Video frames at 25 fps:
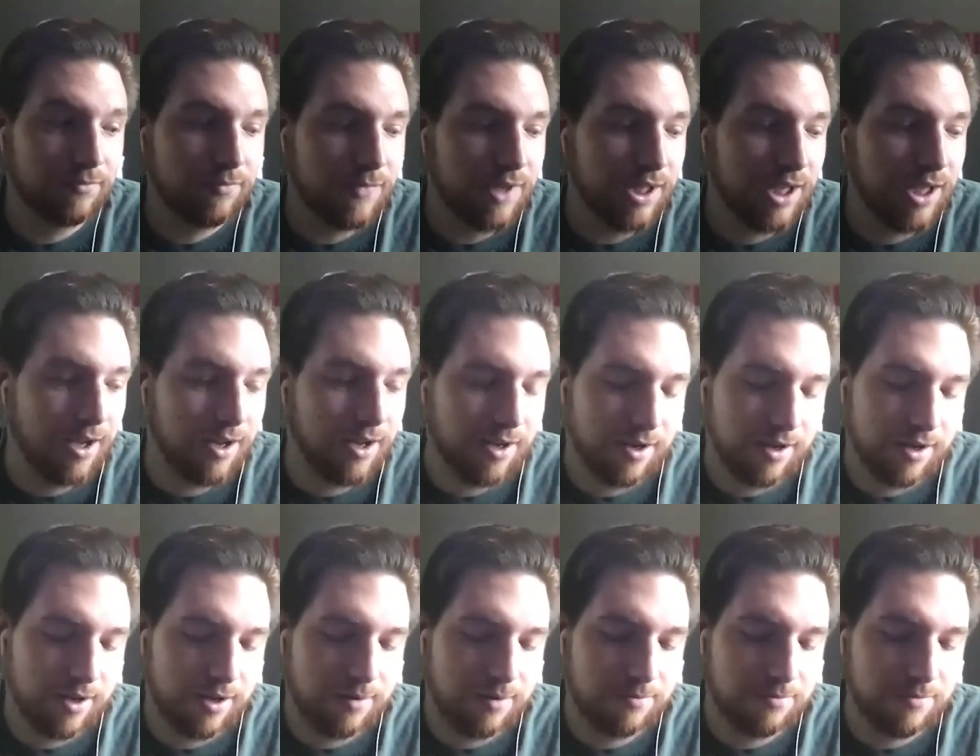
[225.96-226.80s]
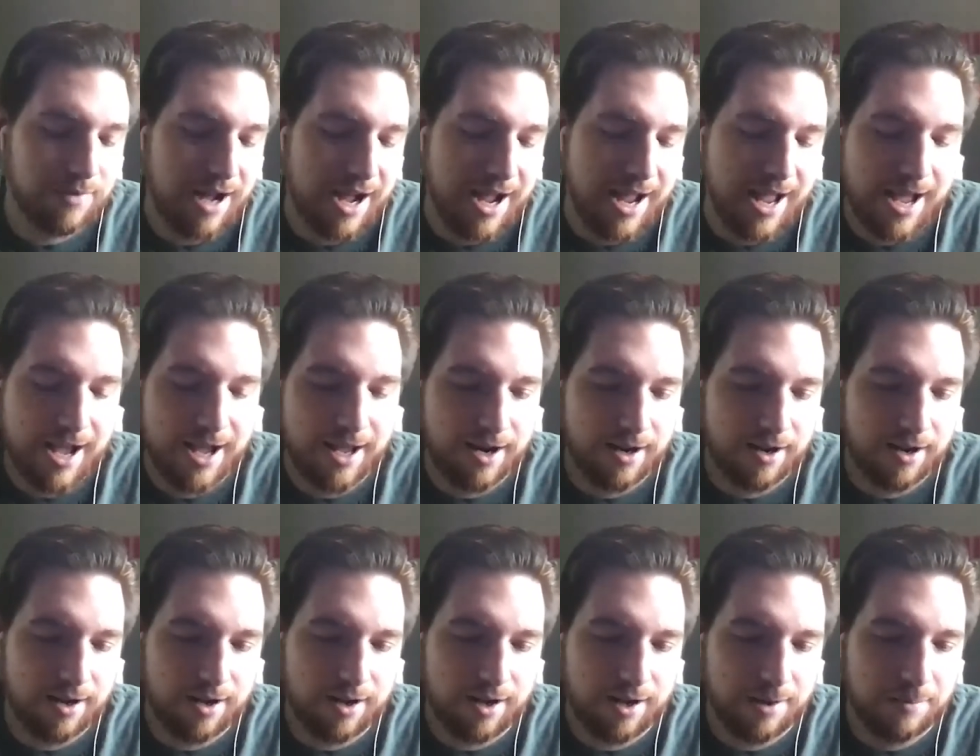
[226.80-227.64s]
um, I had
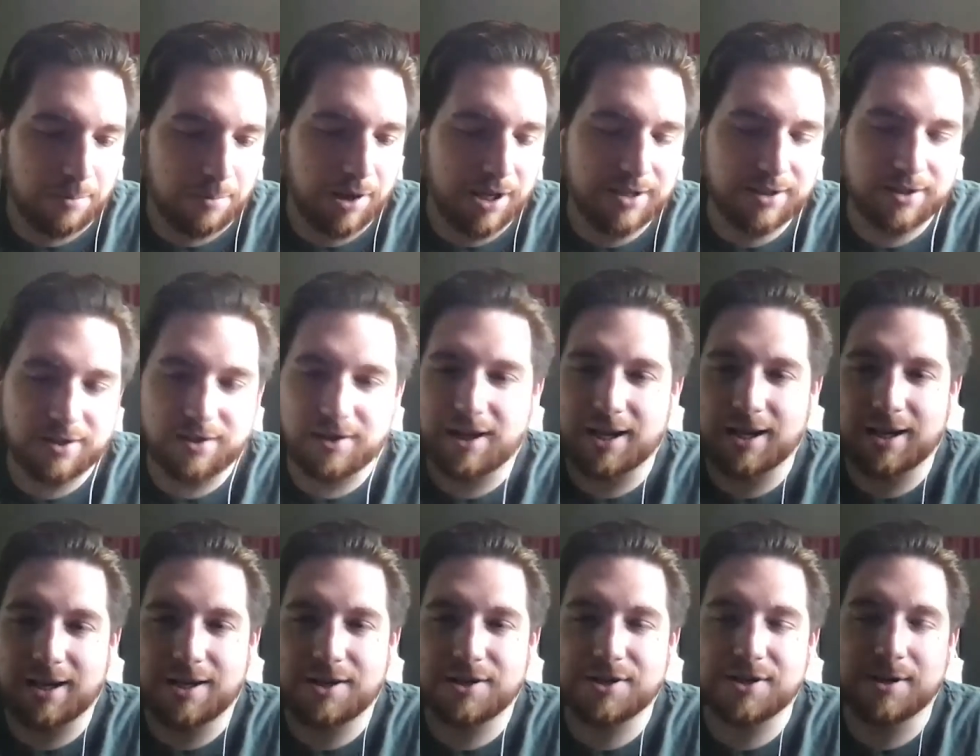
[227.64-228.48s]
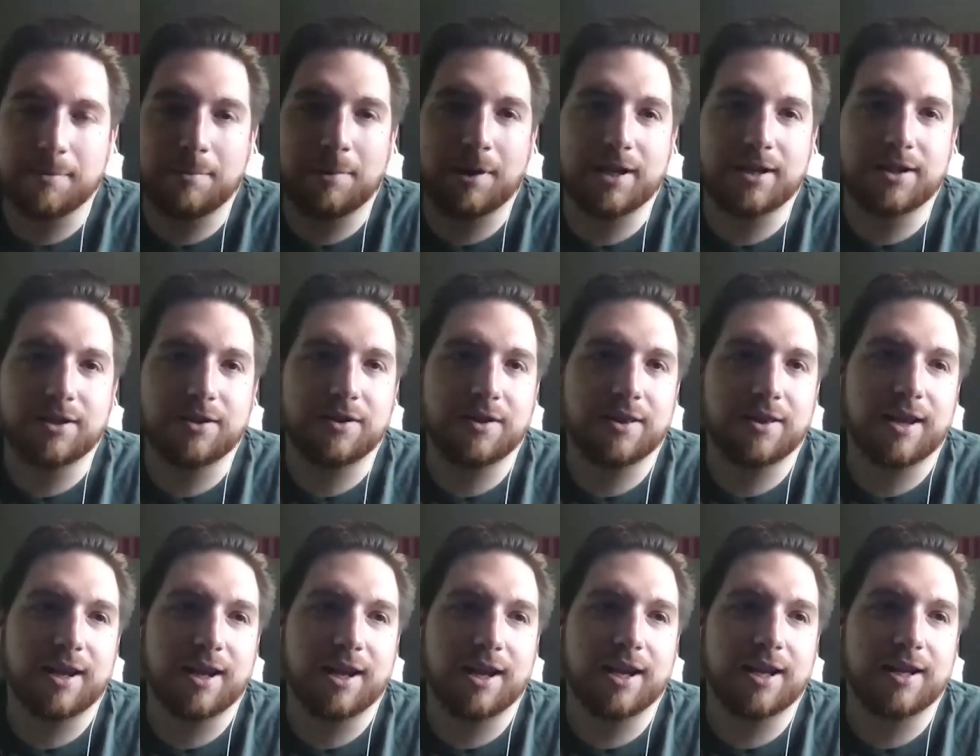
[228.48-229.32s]
a, a blender like a Ninja blender
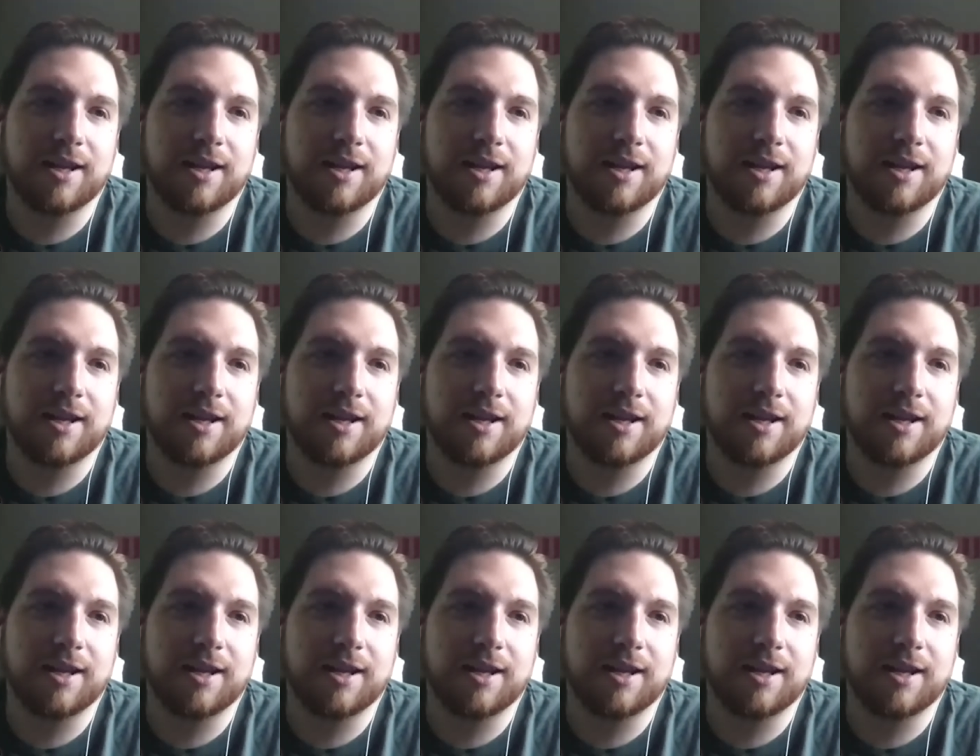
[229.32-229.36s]
thing,